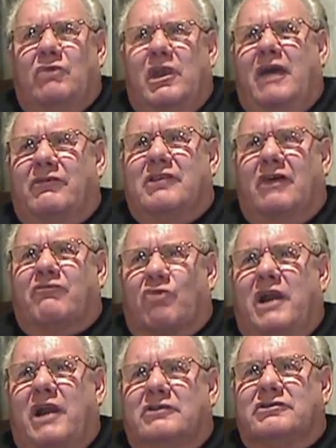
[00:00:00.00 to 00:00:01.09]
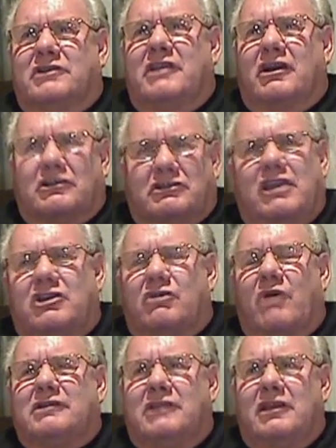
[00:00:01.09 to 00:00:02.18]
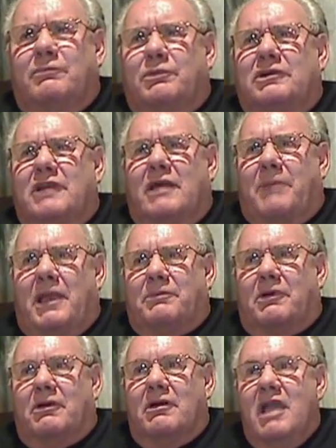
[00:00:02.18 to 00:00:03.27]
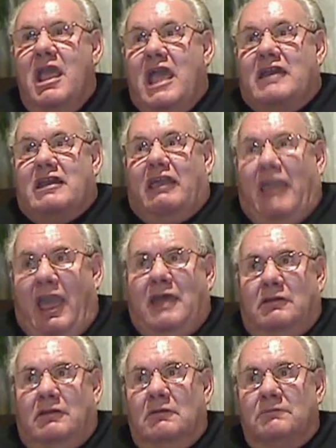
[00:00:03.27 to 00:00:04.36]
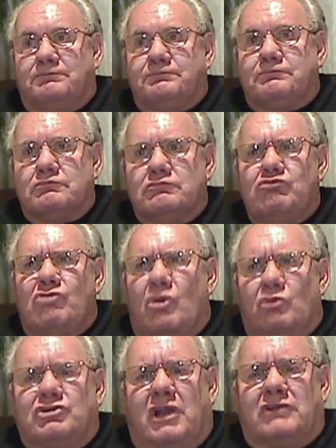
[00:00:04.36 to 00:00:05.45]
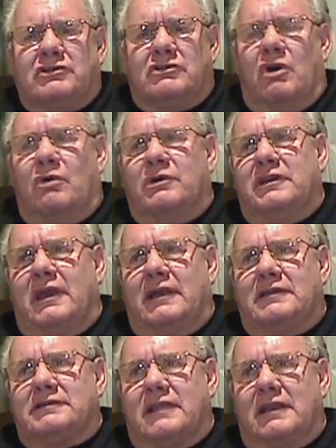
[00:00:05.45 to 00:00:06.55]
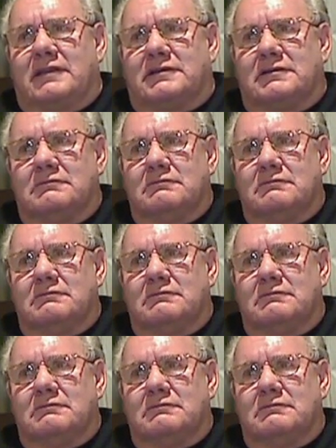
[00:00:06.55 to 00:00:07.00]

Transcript: We have enough writers in there who can take your idea and put it on paper. And again, we'll start to grow in the United States.